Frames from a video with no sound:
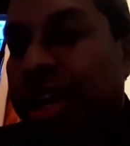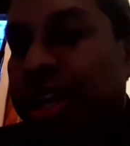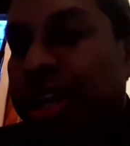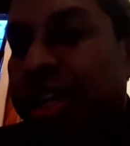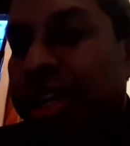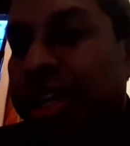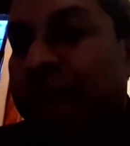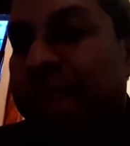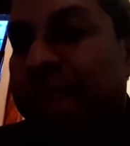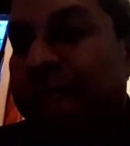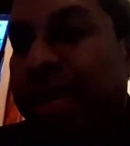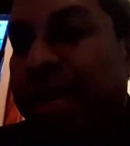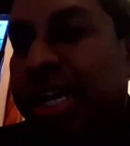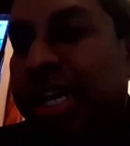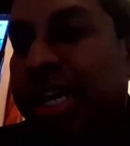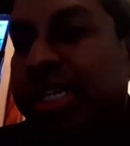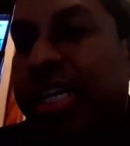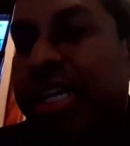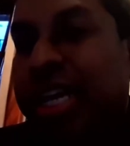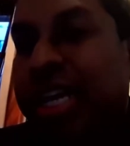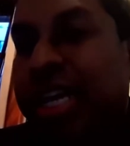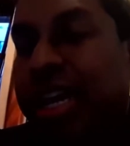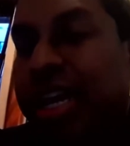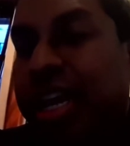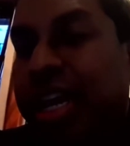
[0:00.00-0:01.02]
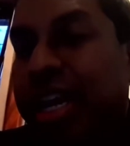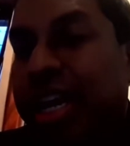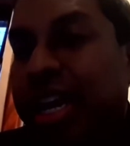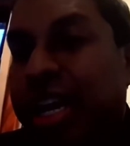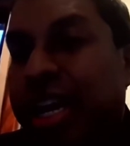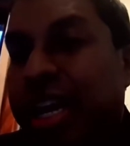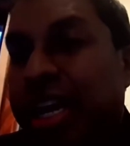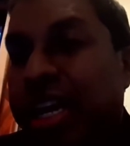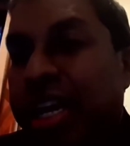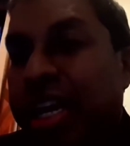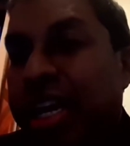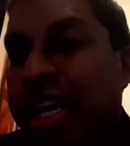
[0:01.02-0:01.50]
that person
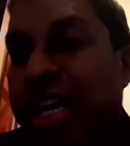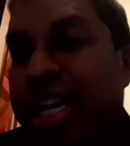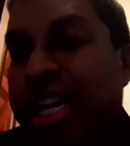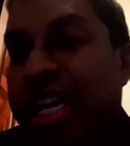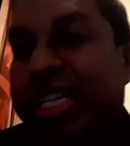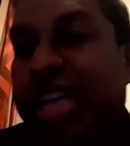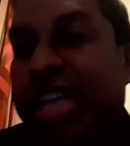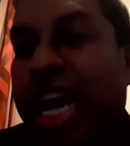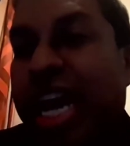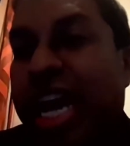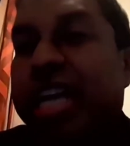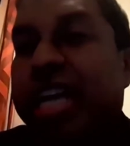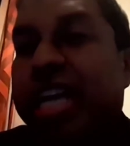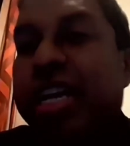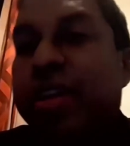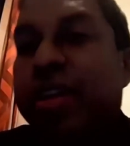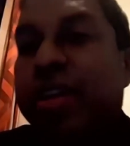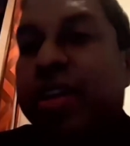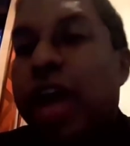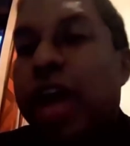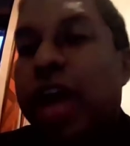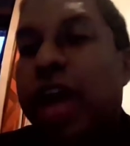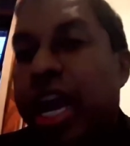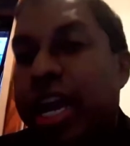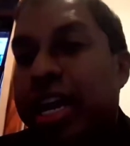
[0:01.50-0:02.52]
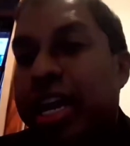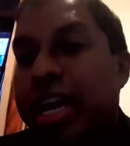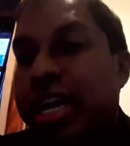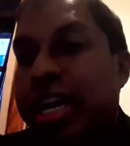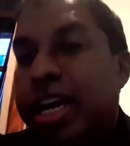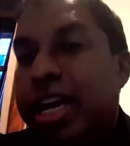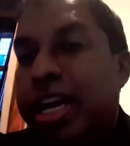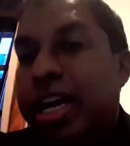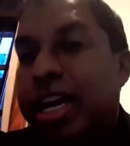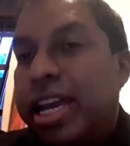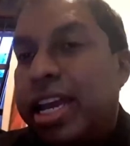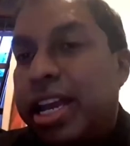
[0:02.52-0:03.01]
is likely to die.
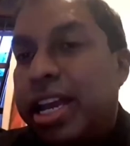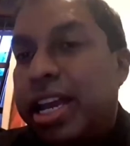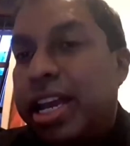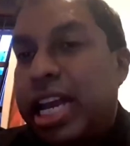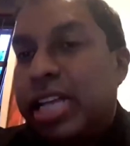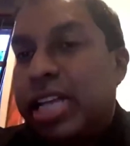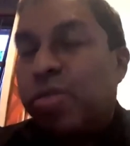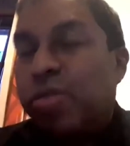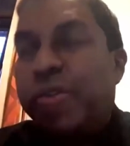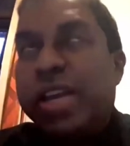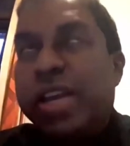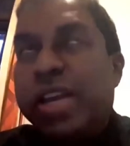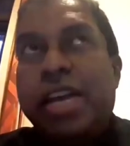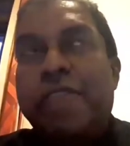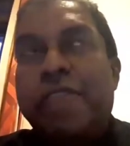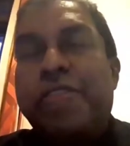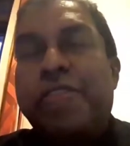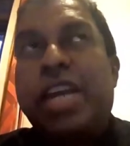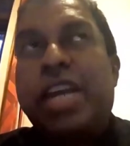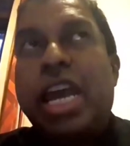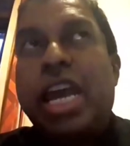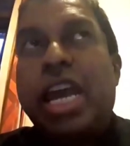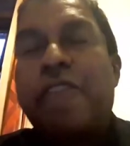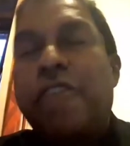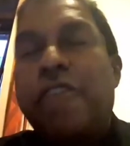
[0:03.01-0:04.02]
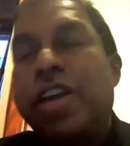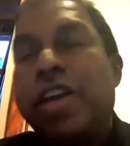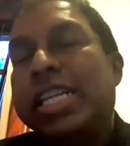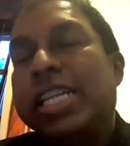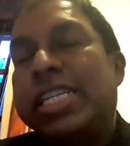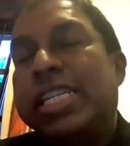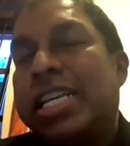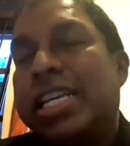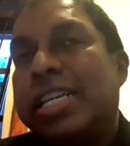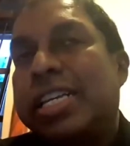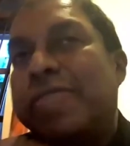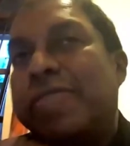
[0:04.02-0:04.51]
So we take, for
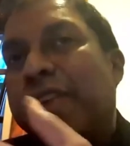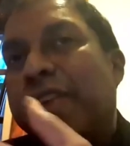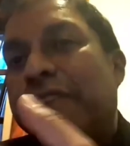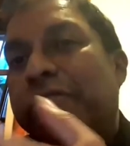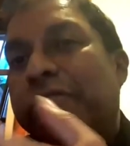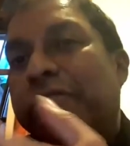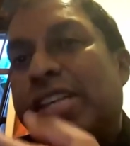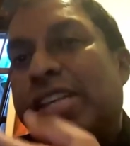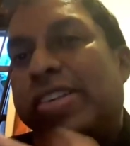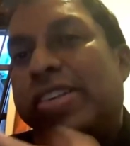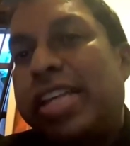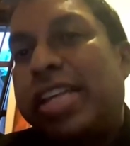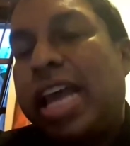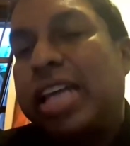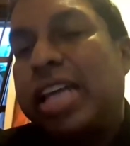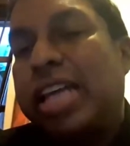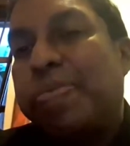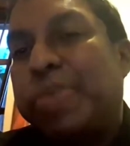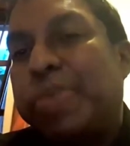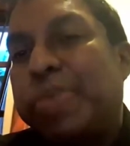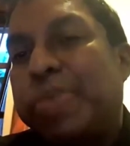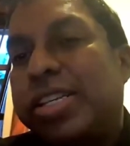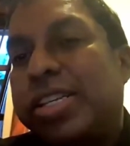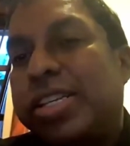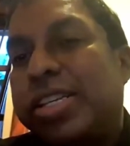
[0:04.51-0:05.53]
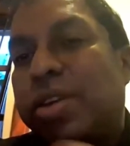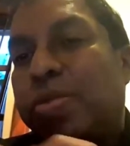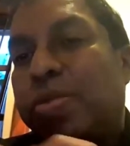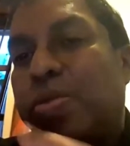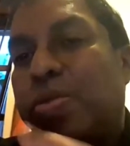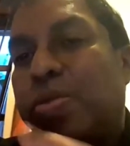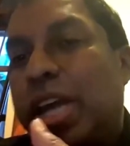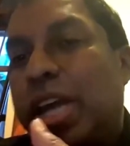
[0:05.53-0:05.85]
instance, we say there is a person who